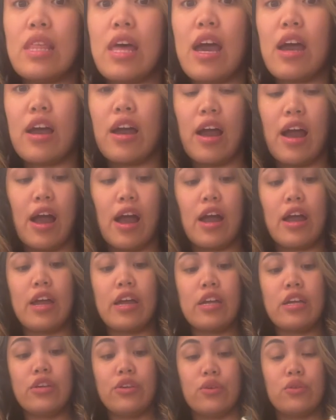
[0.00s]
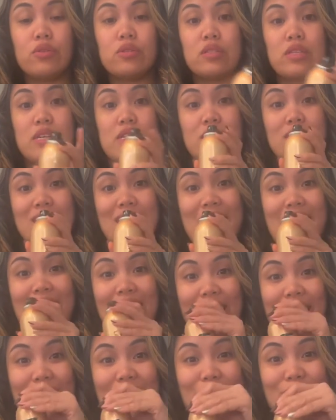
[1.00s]
that I use this
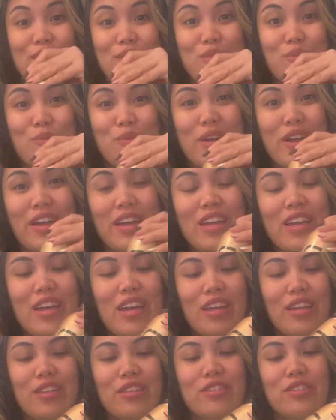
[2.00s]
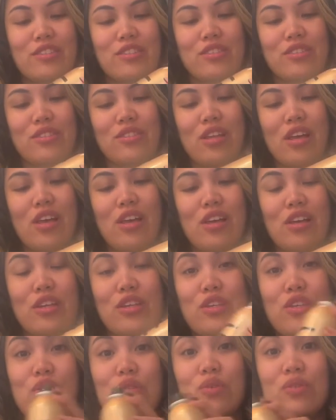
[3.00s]
hairspray. It's
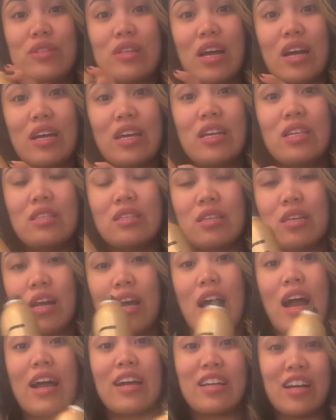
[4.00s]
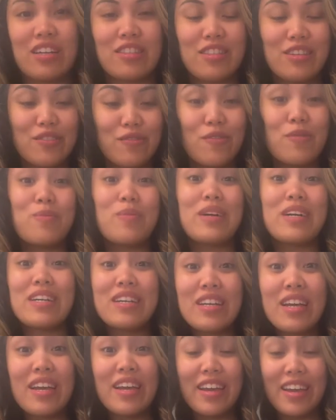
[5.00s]
Unite. I got this from
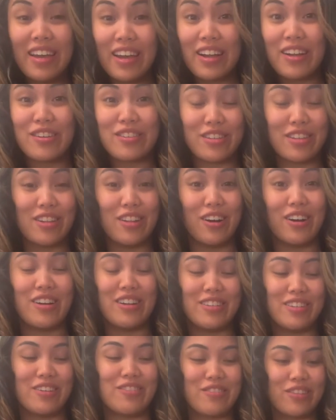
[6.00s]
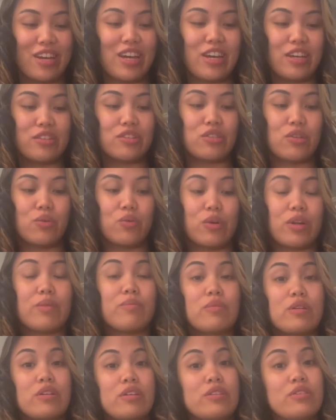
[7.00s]
my hair salon, okay? So what
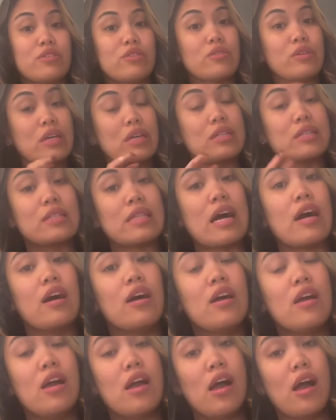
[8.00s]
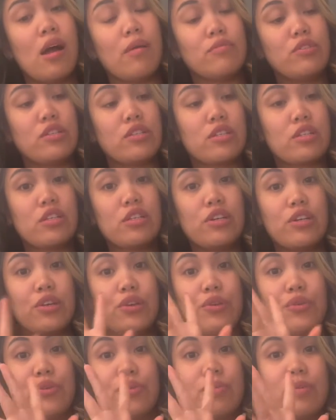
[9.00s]
I'm gonna do is that I'm just gonna
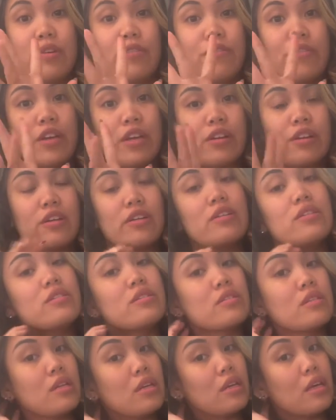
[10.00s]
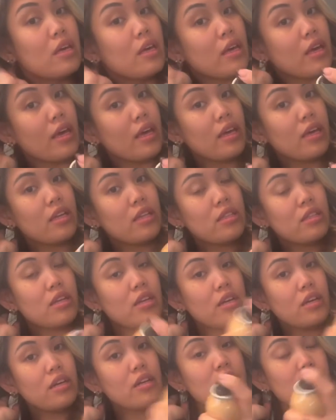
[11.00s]
use my fingers and
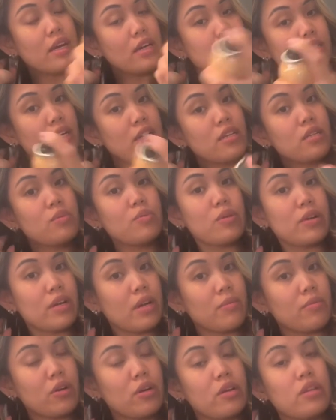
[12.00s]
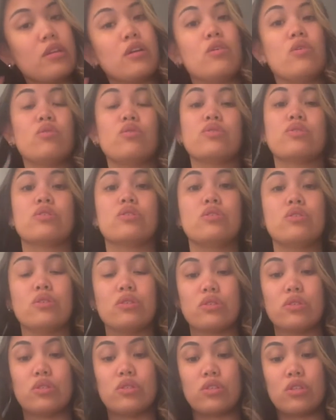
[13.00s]
then as I spray, I'm gonna
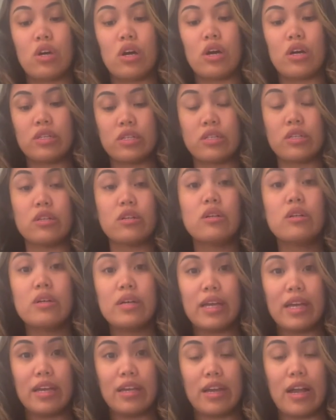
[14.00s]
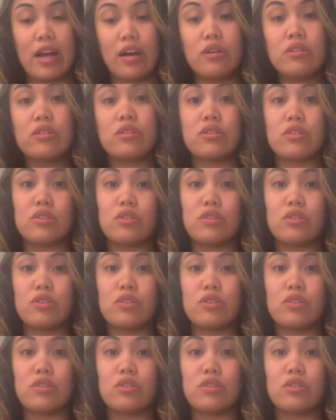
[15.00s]
also tousle it out. So